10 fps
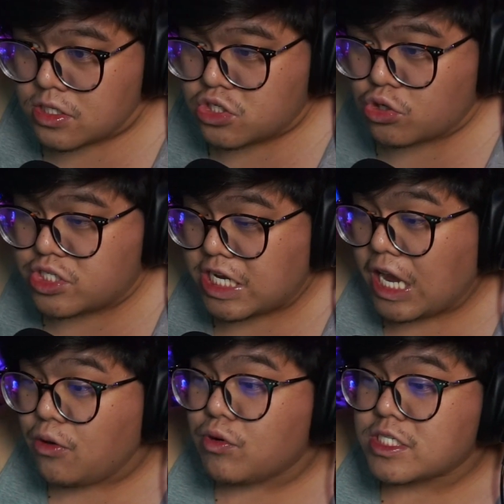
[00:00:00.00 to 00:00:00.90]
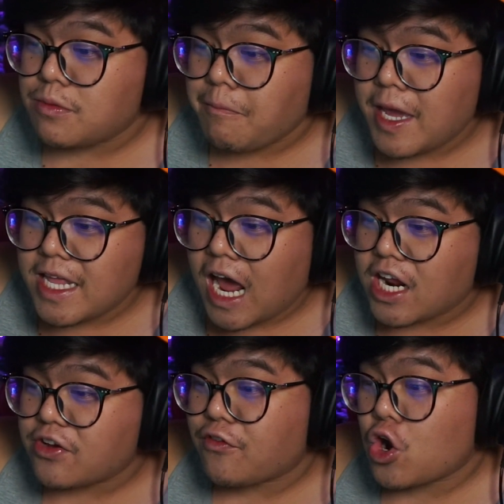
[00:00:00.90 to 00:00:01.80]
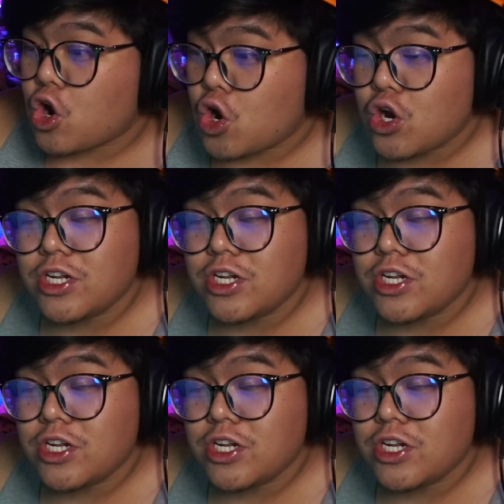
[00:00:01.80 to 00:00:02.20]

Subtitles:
So she was made out of her